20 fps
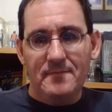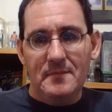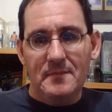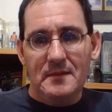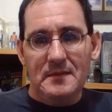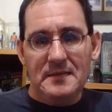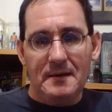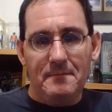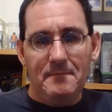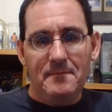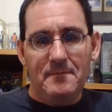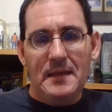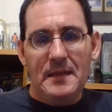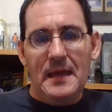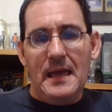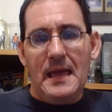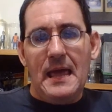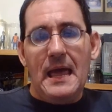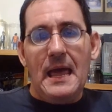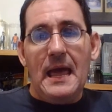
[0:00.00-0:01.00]
So,
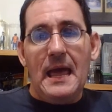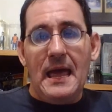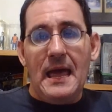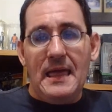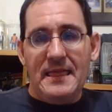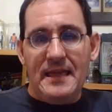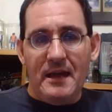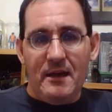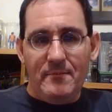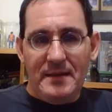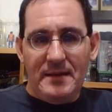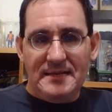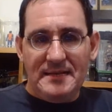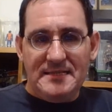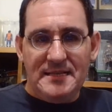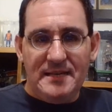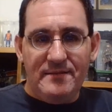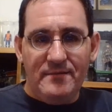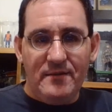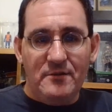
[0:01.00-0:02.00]
that all being
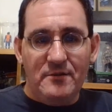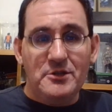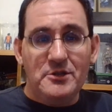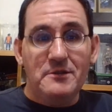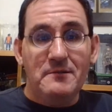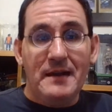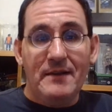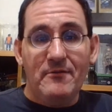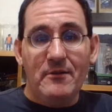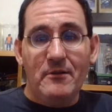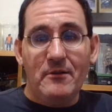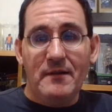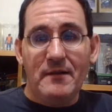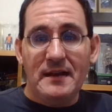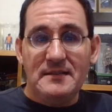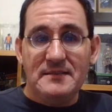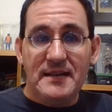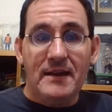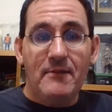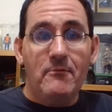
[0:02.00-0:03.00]
said, folks, you'll have a
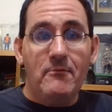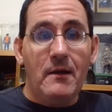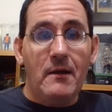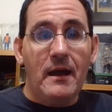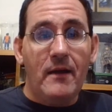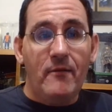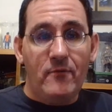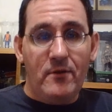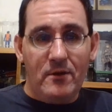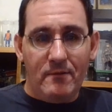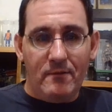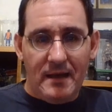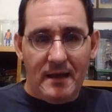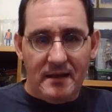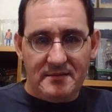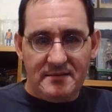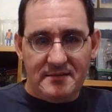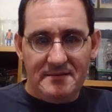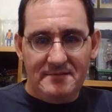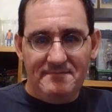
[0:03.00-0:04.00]
great day wherever you're
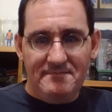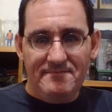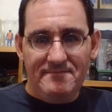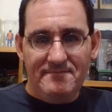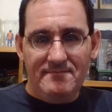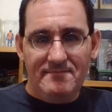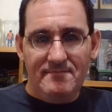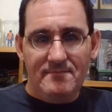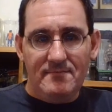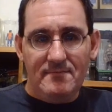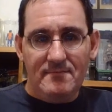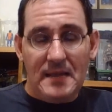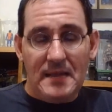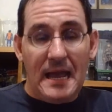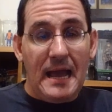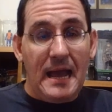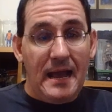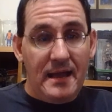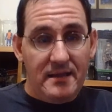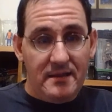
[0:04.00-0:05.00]
at.
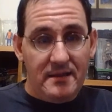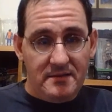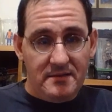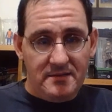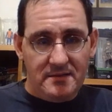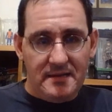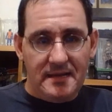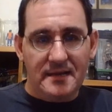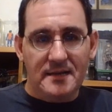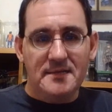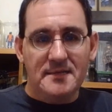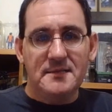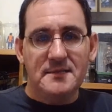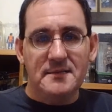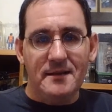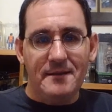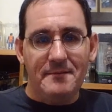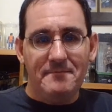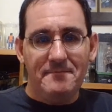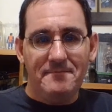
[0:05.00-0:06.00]
And until next
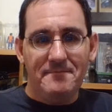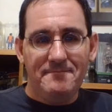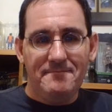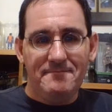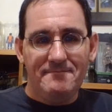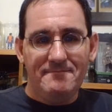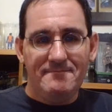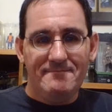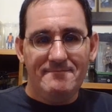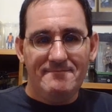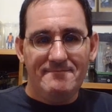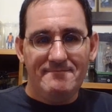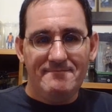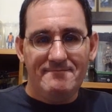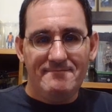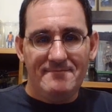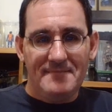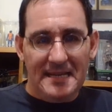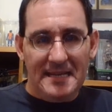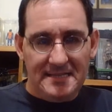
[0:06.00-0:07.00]
time,
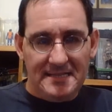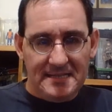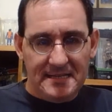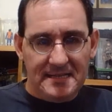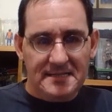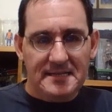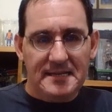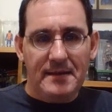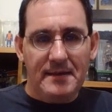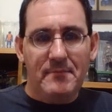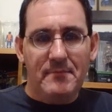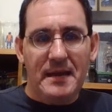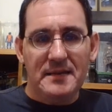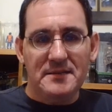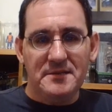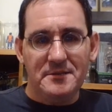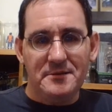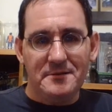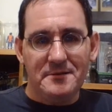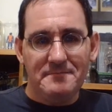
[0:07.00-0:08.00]
this is the
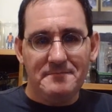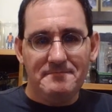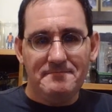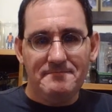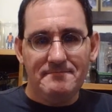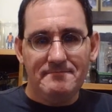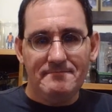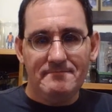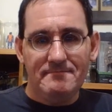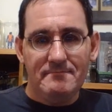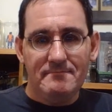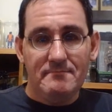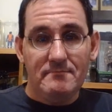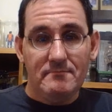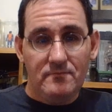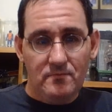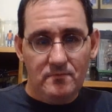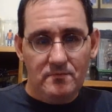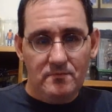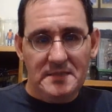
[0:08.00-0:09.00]
Ambassador,
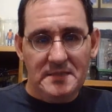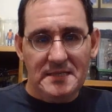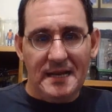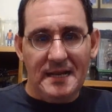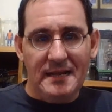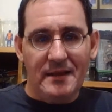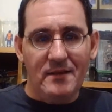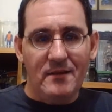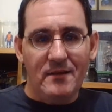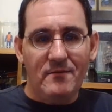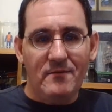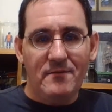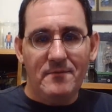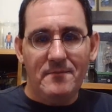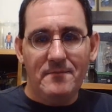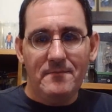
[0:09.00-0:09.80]
signing off.